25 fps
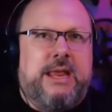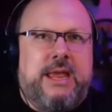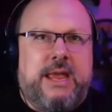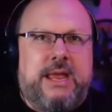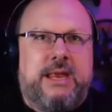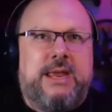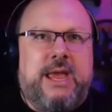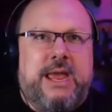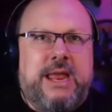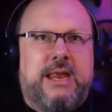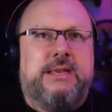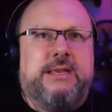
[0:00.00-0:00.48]
in,
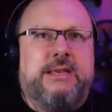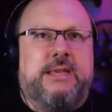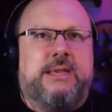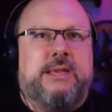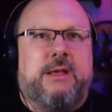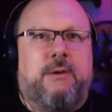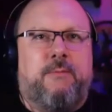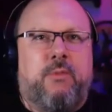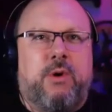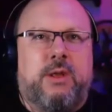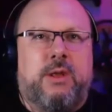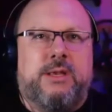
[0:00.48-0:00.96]
into
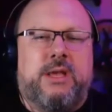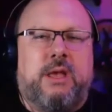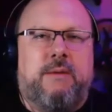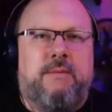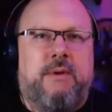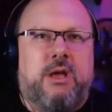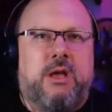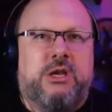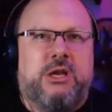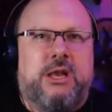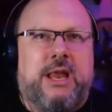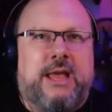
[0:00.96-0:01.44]
someone's
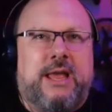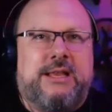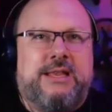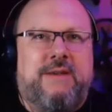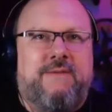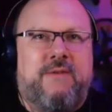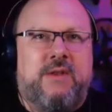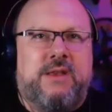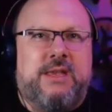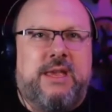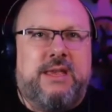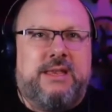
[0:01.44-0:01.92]
commercial
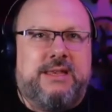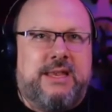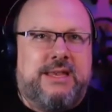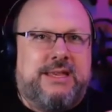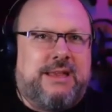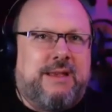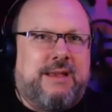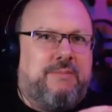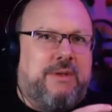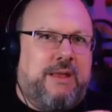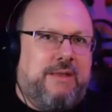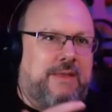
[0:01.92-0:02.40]
activities. It's
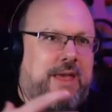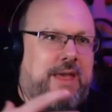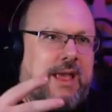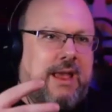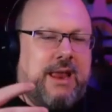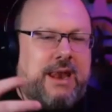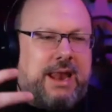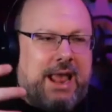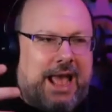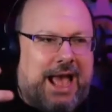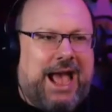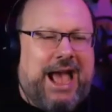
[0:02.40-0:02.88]
something they
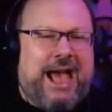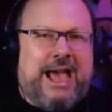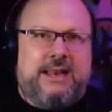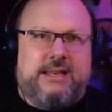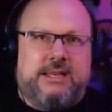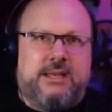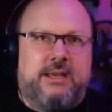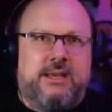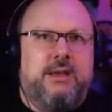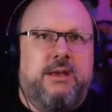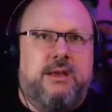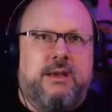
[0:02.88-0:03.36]
can add
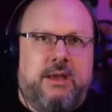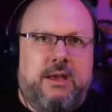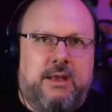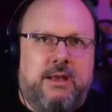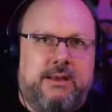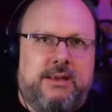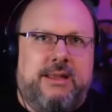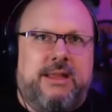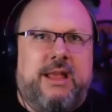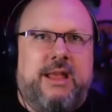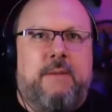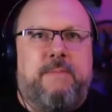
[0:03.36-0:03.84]
to
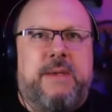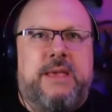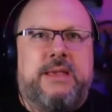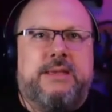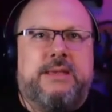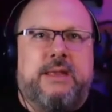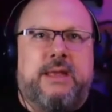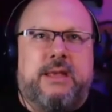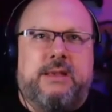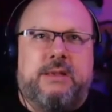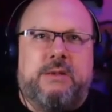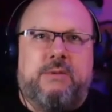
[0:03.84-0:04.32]
their
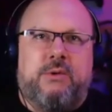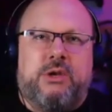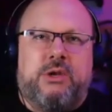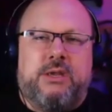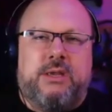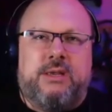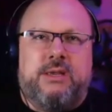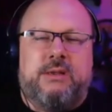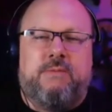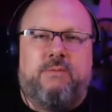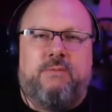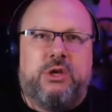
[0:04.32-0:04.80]
business, yeah. which is
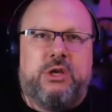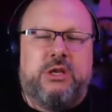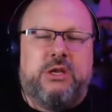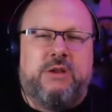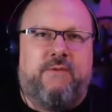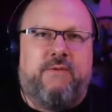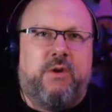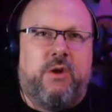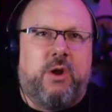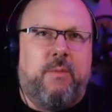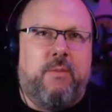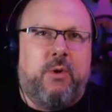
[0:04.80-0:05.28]
and at the
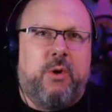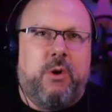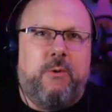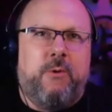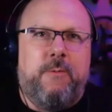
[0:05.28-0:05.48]
heart, that's